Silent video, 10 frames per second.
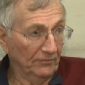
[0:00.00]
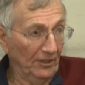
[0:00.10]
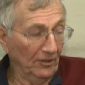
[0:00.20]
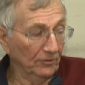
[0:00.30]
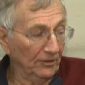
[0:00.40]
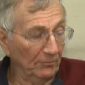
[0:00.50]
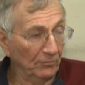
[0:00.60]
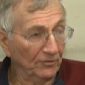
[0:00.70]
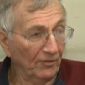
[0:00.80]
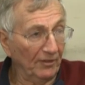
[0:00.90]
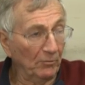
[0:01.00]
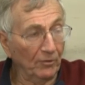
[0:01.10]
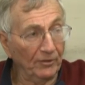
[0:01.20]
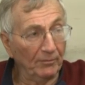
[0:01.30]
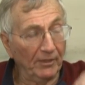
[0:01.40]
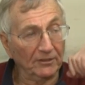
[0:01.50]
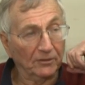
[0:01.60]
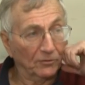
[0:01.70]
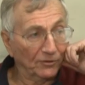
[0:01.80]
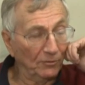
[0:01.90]
Erdogan was very worried about the
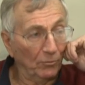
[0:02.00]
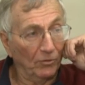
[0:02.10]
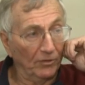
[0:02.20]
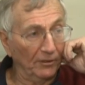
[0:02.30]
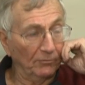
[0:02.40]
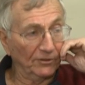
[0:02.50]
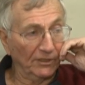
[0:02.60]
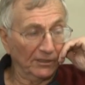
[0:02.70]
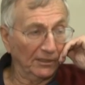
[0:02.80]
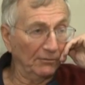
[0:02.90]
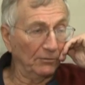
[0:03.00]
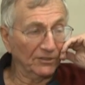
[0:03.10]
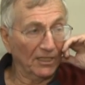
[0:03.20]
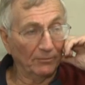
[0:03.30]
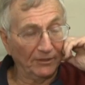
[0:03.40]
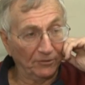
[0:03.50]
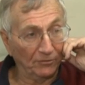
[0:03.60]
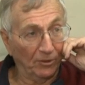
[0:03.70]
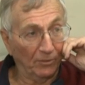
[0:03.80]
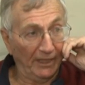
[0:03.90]
losing war. It was coming to
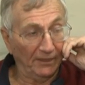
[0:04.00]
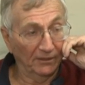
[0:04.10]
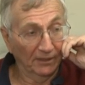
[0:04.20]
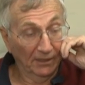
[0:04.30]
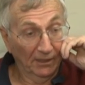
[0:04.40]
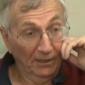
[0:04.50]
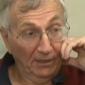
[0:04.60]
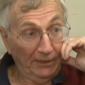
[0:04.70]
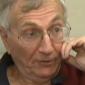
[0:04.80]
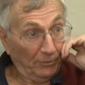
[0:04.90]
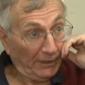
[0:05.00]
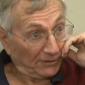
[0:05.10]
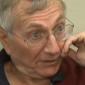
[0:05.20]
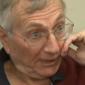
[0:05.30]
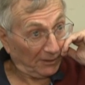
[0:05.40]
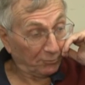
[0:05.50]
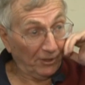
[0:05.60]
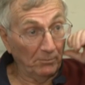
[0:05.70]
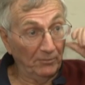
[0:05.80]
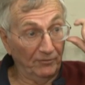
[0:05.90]
no end, and he has a lot of
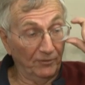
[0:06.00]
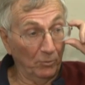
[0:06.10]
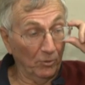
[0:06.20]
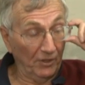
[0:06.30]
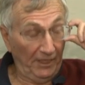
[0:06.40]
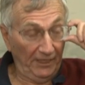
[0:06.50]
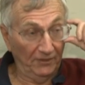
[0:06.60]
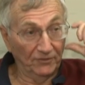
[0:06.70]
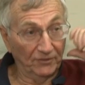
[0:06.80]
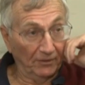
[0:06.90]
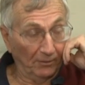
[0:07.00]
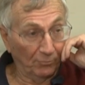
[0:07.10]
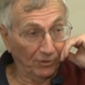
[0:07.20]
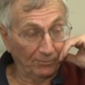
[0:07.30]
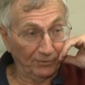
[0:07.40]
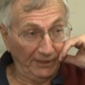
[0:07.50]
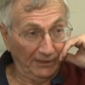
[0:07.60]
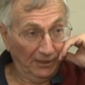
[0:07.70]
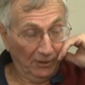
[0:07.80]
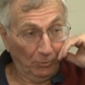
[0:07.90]
problem if the war ends
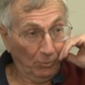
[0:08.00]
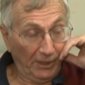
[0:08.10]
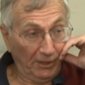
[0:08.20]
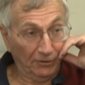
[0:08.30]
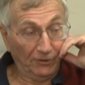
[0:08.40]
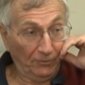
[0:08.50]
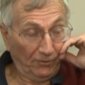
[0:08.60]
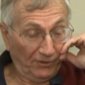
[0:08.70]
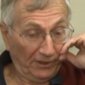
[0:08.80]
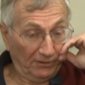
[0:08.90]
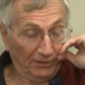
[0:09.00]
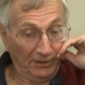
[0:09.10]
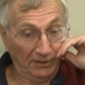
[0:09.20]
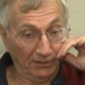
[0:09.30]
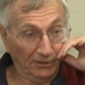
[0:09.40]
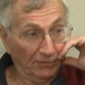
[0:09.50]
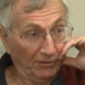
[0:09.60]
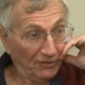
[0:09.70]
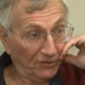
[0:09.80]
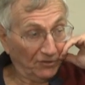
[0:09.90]
abruptly. Where do you think the
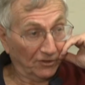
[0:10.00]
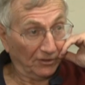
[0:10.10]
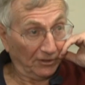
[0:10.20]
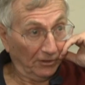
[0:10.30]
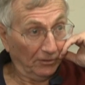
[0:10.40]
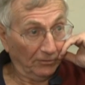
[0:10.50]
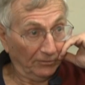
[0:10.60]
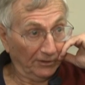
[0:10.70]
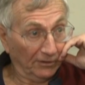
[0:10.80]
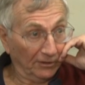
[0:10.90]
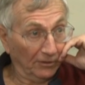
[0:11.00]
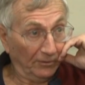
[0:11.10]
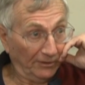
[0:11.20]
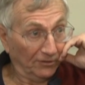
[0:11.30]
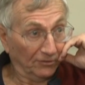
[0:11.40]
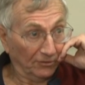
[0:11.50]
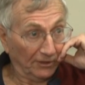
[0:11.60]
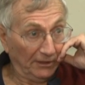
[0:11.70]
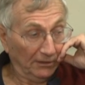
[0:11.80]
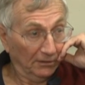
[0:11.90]
crazies are going to go? They're going to go into Turkey.